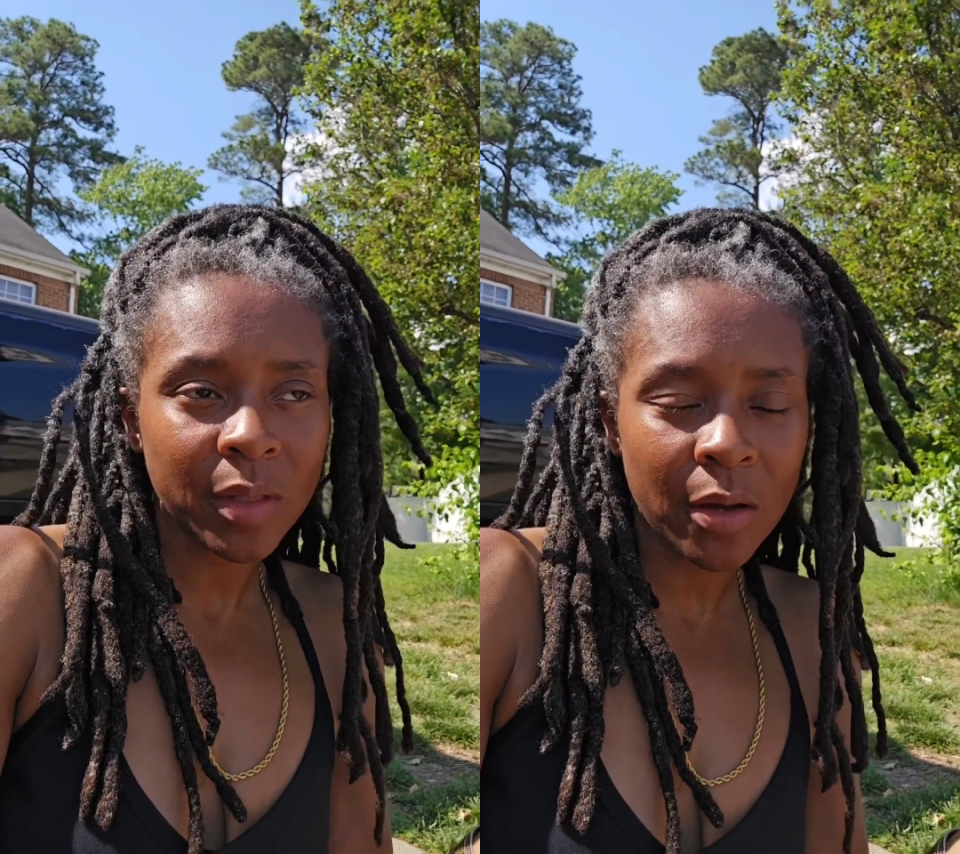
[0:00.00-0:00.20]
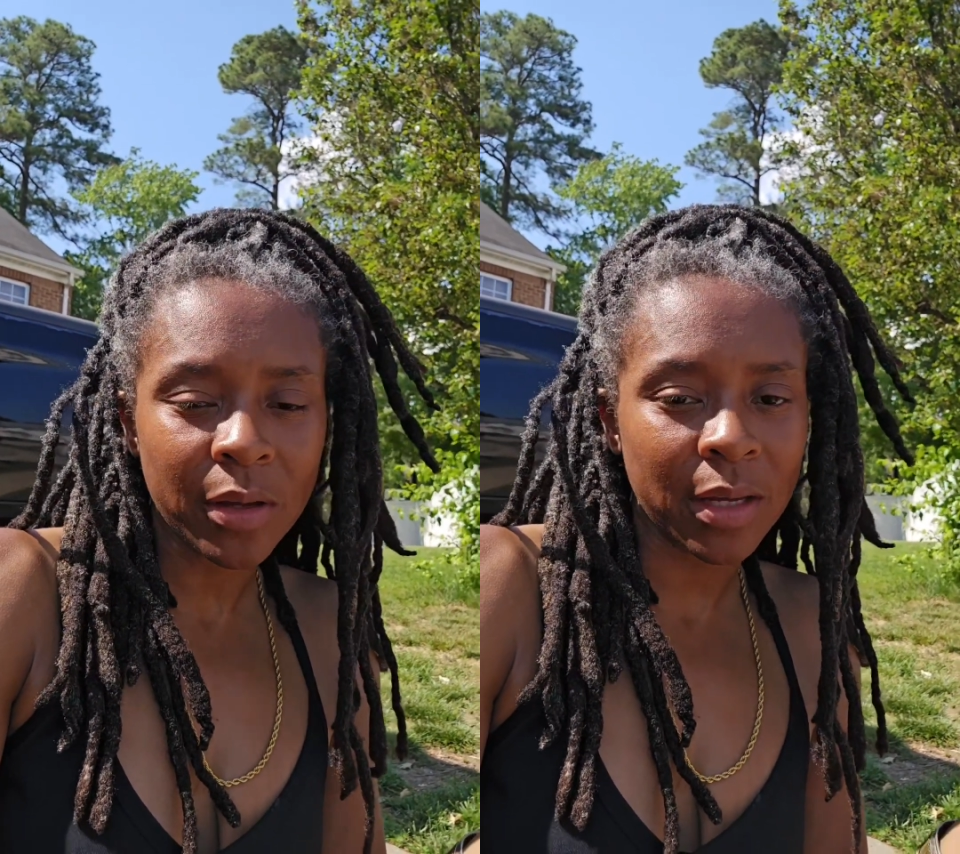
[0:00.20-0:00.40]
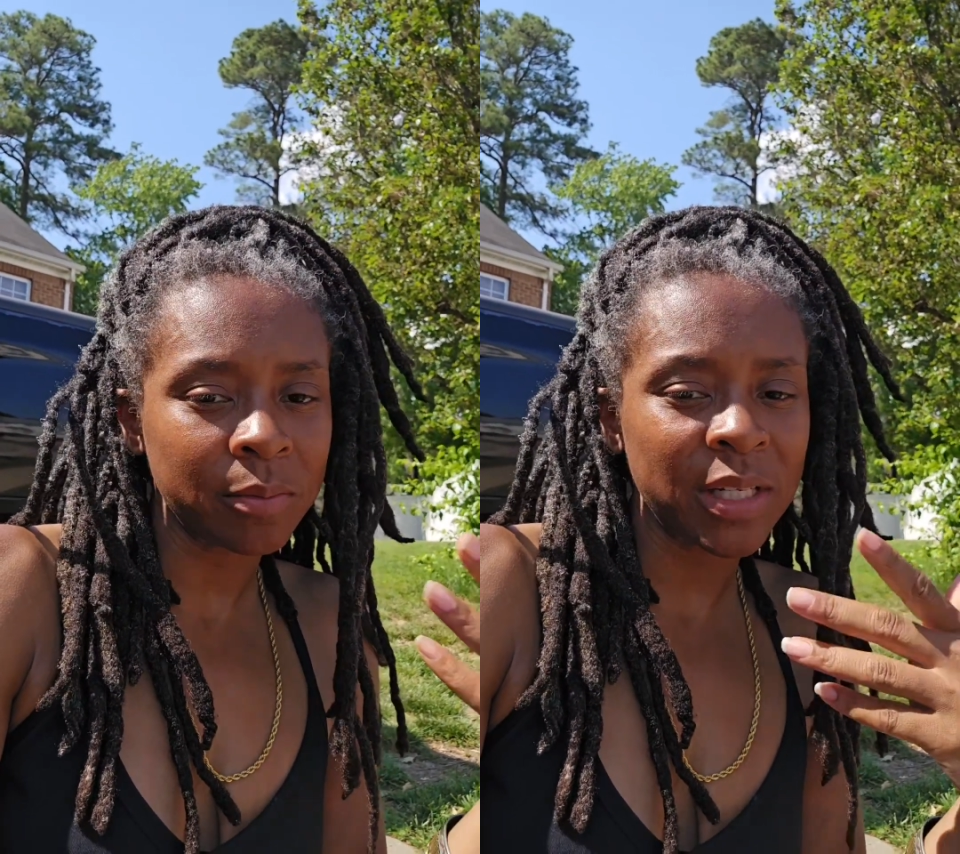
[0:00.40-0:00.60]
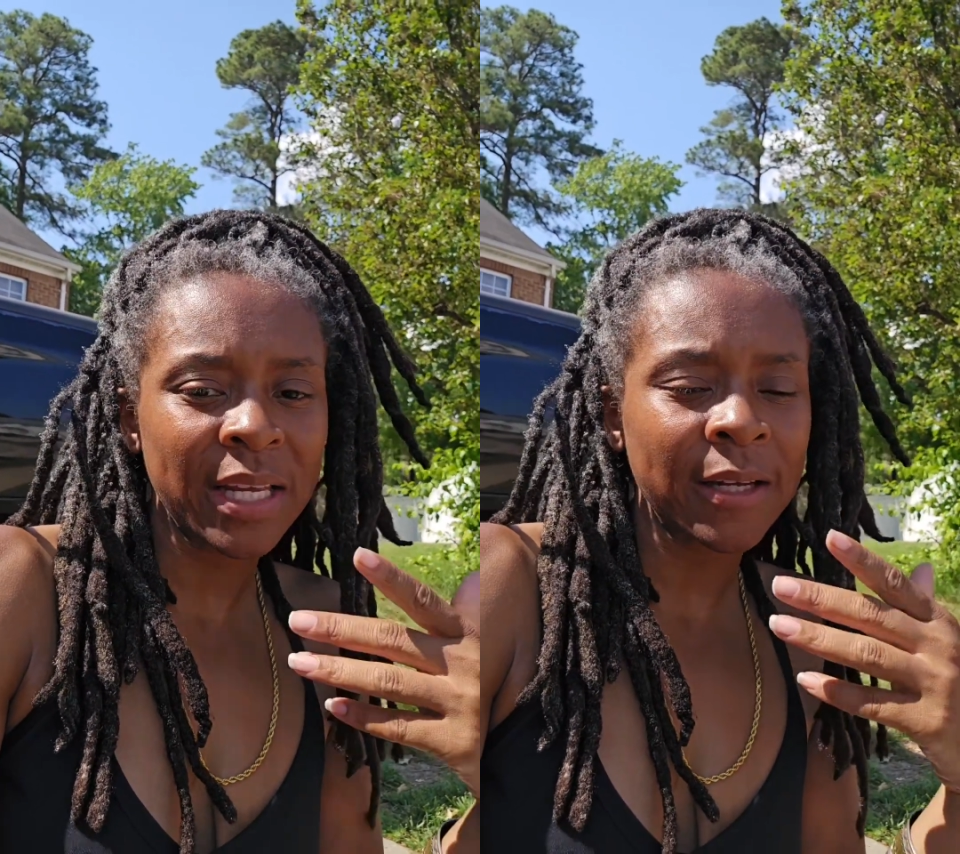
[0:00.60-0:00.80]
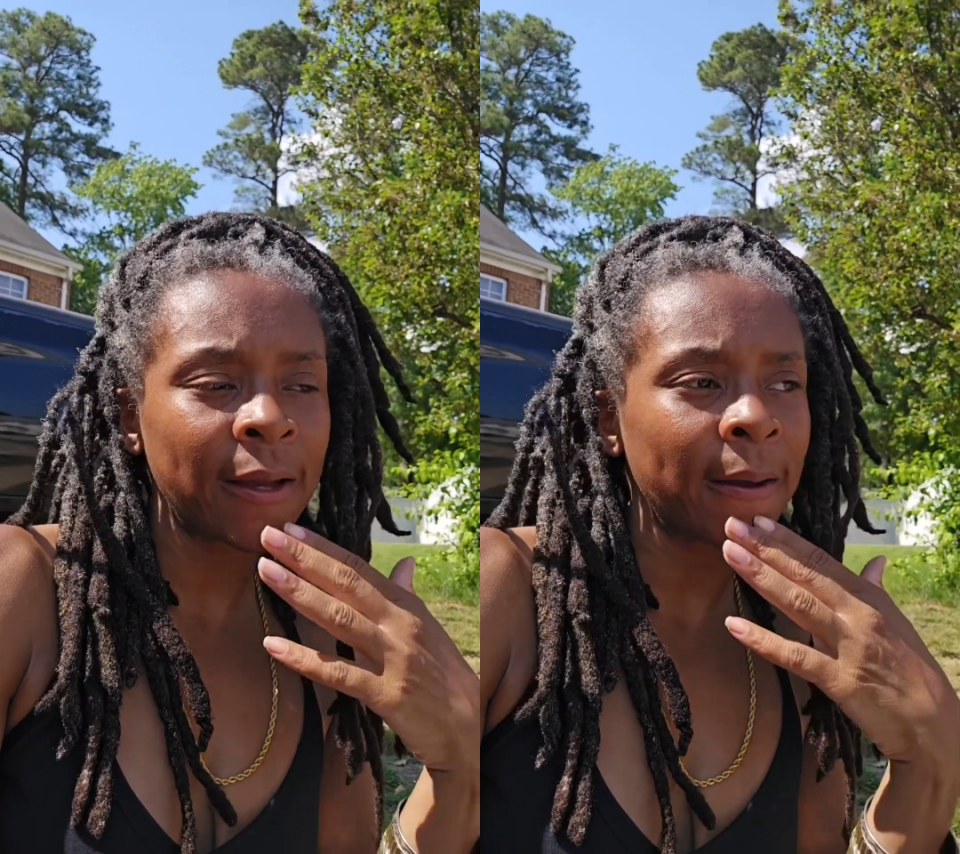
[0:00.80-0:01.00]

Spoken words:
okay, I'm dating